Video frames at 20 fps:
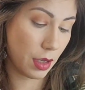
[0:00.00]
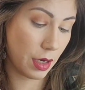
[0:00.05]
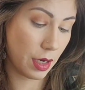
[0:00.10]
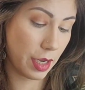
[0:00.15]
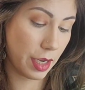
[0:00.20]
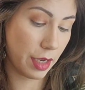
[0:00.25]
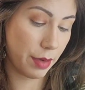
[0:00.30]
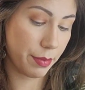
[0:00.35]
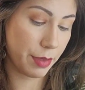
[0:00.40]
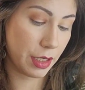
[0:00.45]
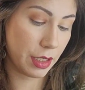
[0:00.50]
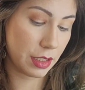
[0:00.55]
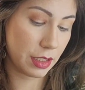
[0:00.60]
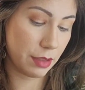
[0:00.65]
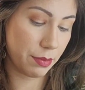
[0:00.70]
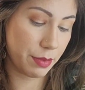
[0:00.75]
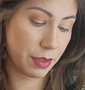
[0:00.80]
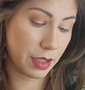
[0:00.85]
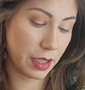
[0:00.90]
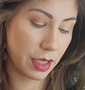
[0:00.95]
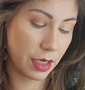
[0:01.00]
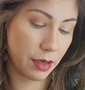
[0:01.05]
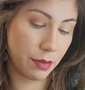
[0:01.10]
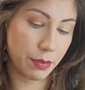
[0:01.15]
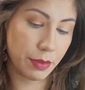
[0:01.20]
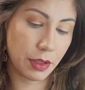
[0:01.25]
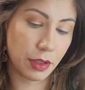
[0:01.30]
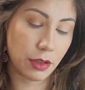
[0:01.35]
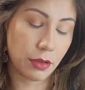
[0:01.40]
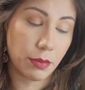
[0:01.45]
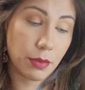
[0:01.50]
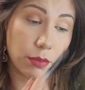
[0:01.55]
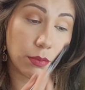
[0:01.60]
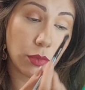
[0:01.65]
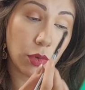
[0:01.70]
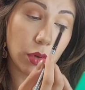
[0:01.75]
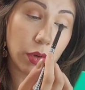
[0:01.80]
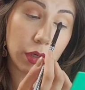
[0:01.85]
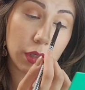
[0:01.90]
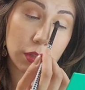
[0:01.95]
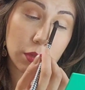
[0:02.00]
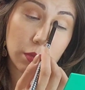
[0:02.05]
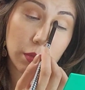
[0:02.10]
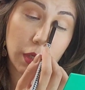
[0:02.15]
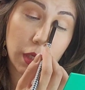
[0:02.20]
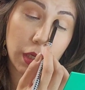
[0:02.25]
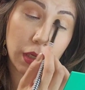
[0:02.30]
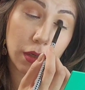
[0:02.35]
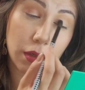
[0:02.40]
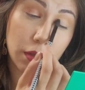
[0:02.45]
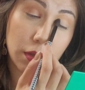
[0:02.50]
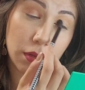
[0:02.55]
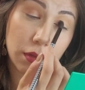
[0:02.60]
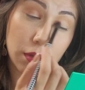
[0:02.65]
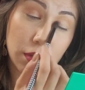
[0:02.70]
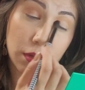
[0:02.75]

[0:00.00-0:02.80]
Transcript: Now I am going to deepen that up a little bit more as well,